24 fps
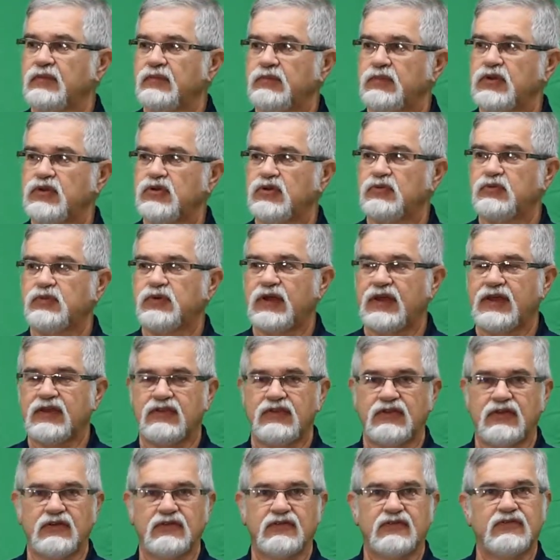But you can take
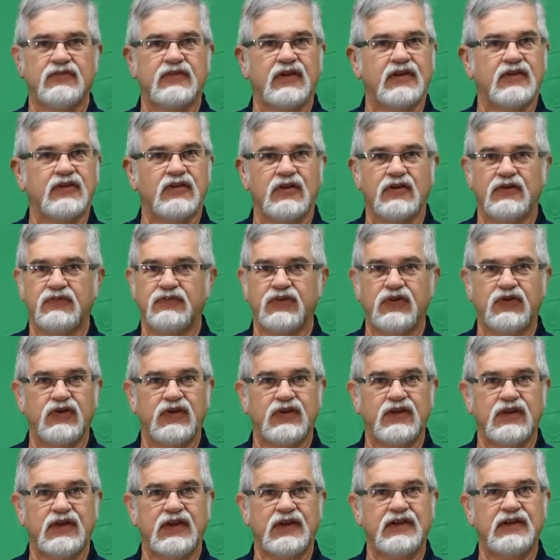this, set it on a
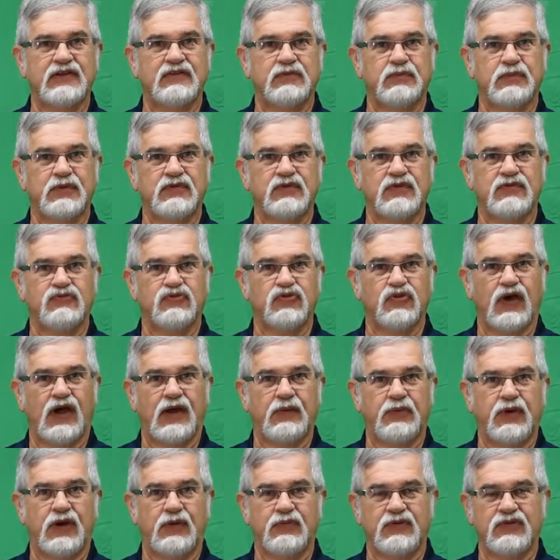very inexpensive
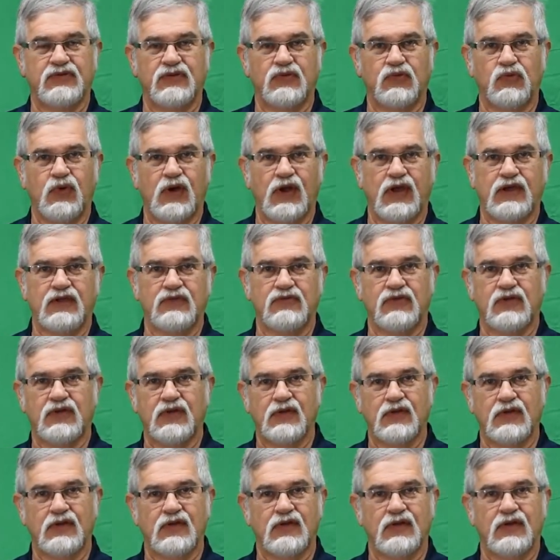tripod, but it weighs
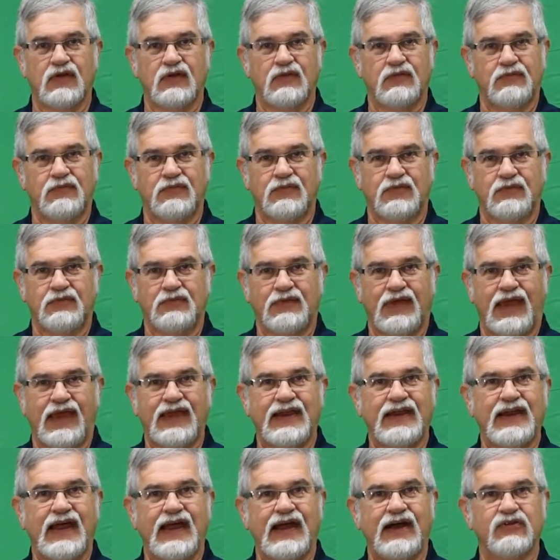
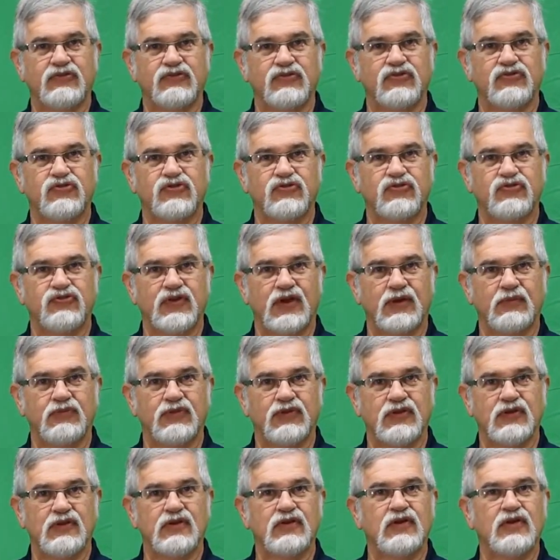8 ounces or
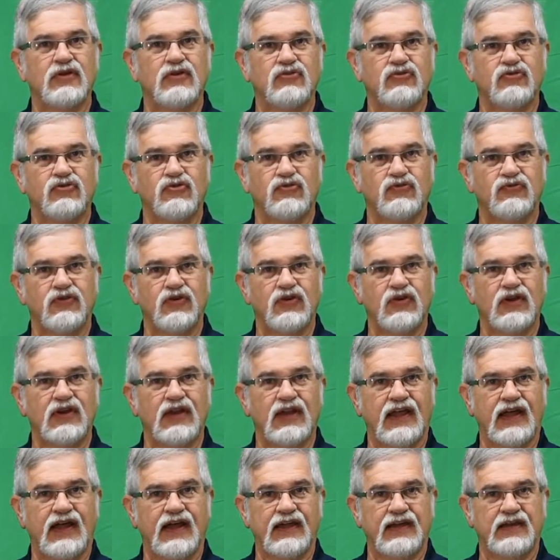something, so it's very
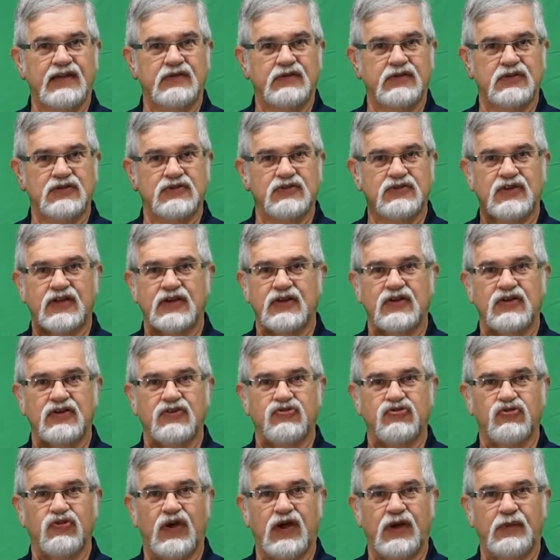light. Just set it on a
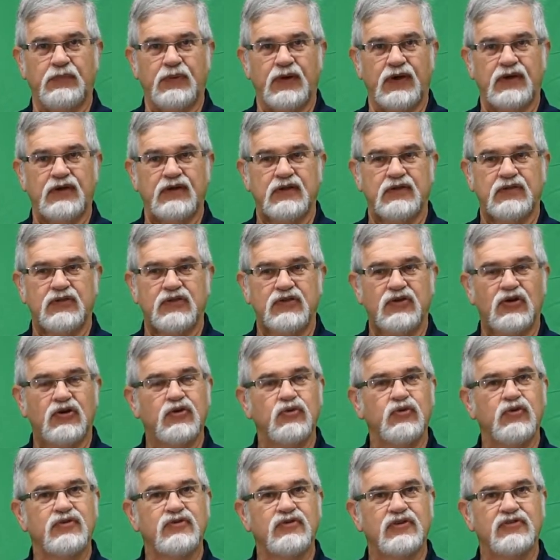tripod, and the only
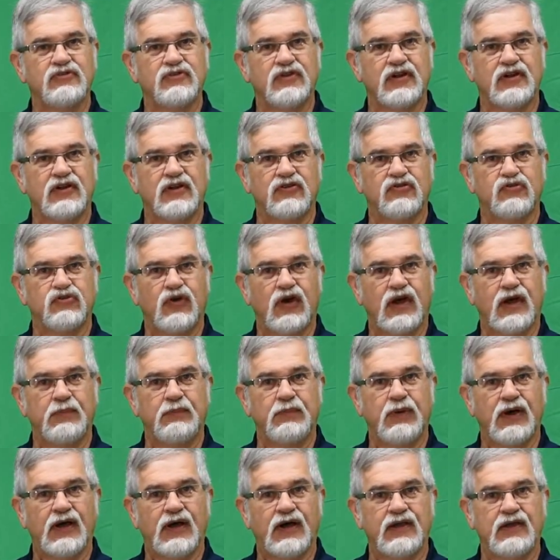reason to set it on a
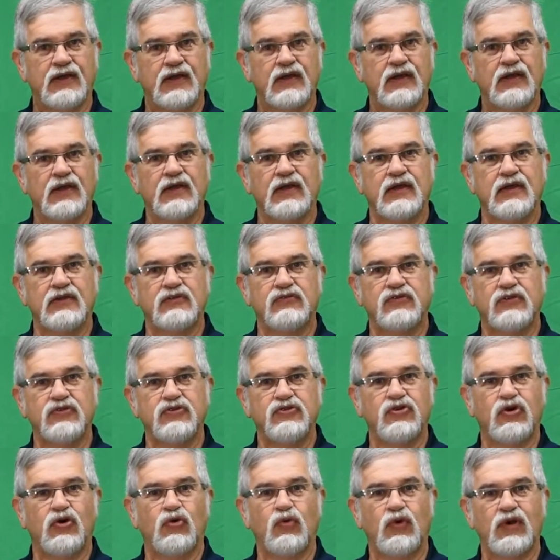tripod is that
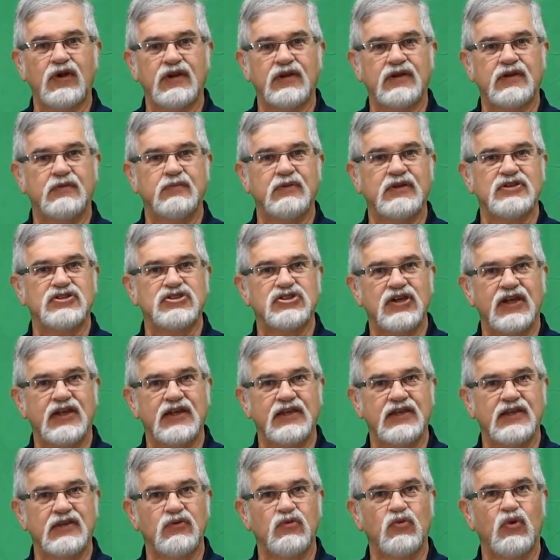you don't want it to be
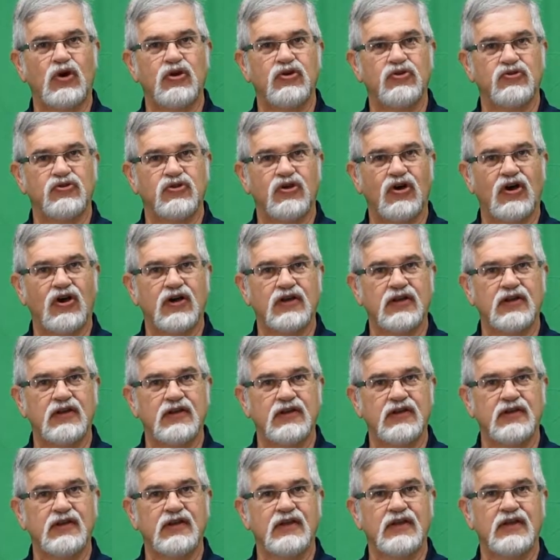shaking while you're
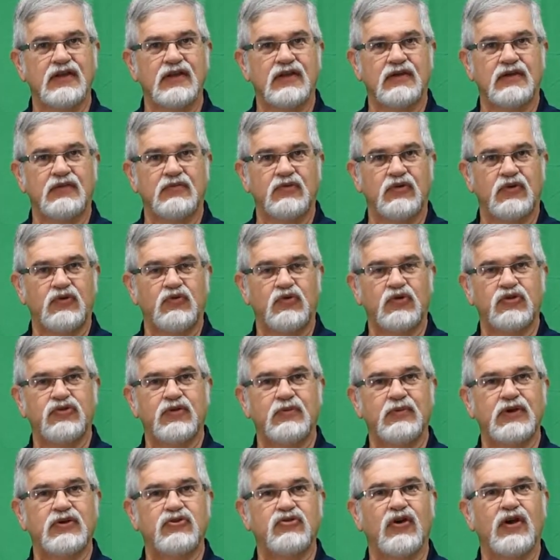talking with
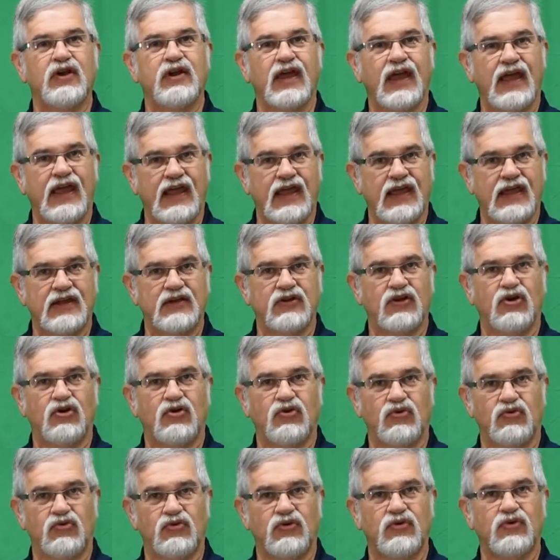somebody trying to
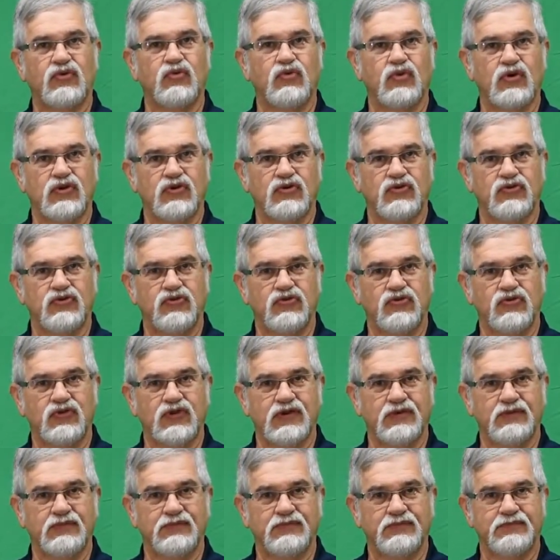handhold what you're
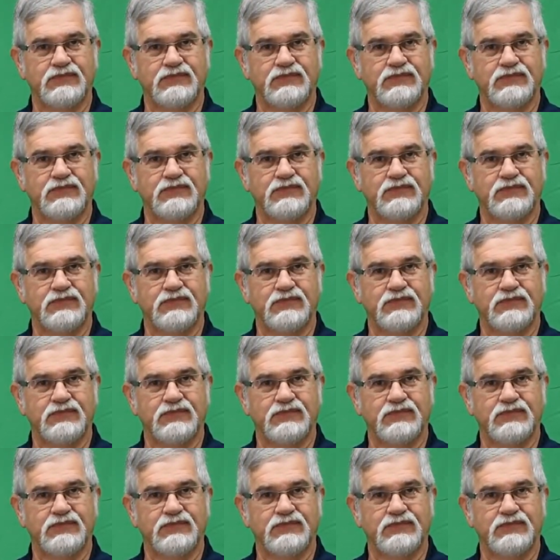doing.